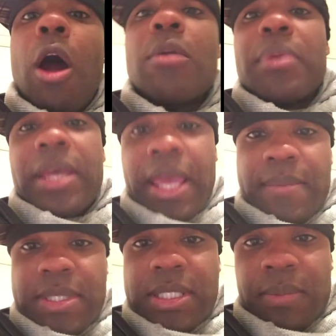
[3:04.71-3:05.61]
art
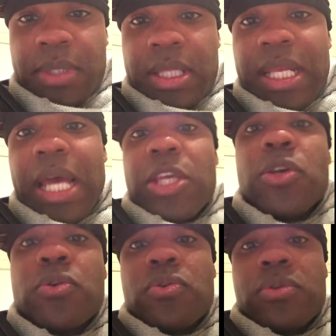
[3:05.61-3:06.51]
became something that I
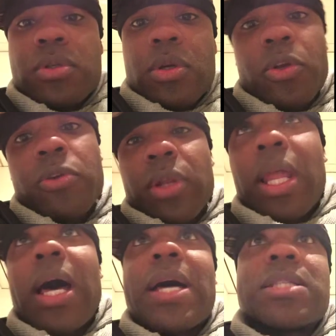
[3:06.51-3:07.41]
use or
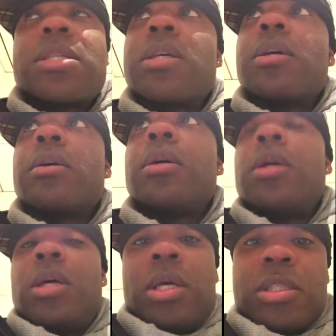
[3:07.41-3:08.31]
utilize to
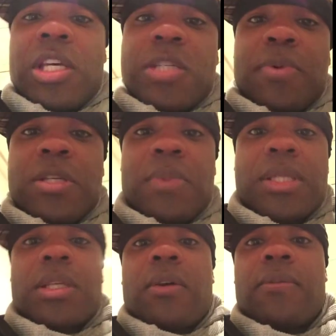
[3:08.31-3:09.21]
to express
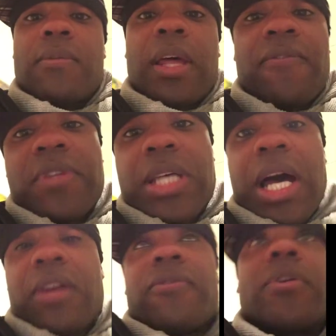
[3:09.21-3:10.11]
myself, like
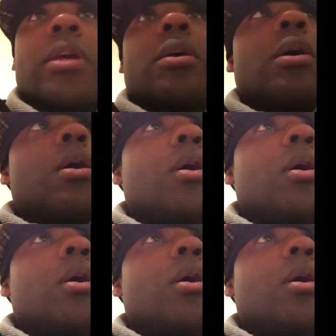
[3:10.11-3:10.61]
photography,